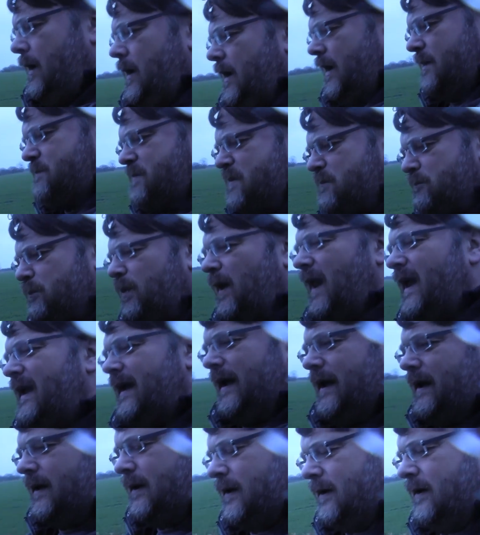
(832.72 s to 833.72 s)
I've been
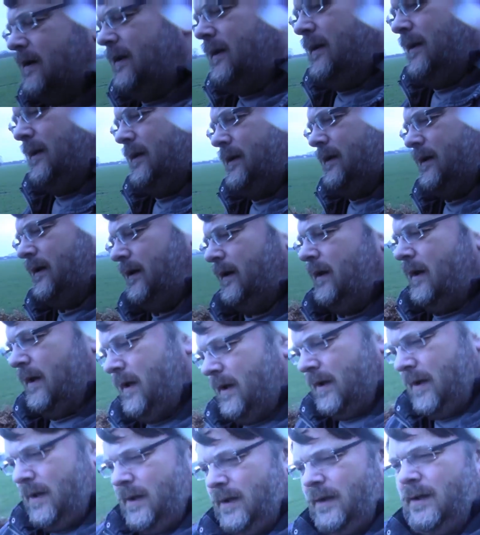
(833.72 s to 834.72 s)
playing
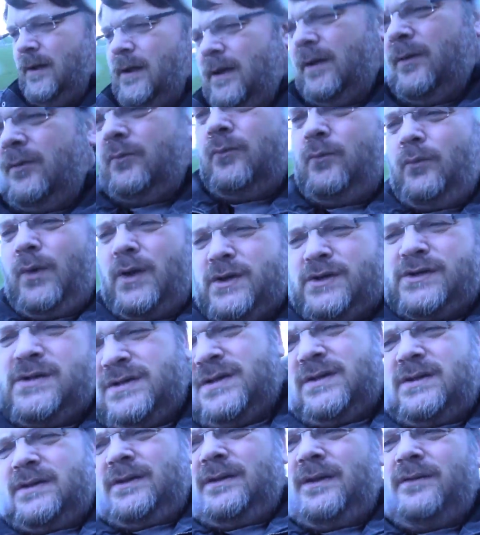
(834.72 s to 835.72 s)

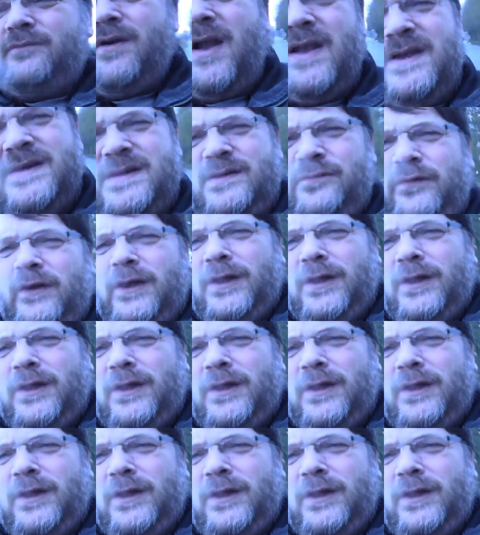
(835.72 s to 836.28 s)
what's a relatively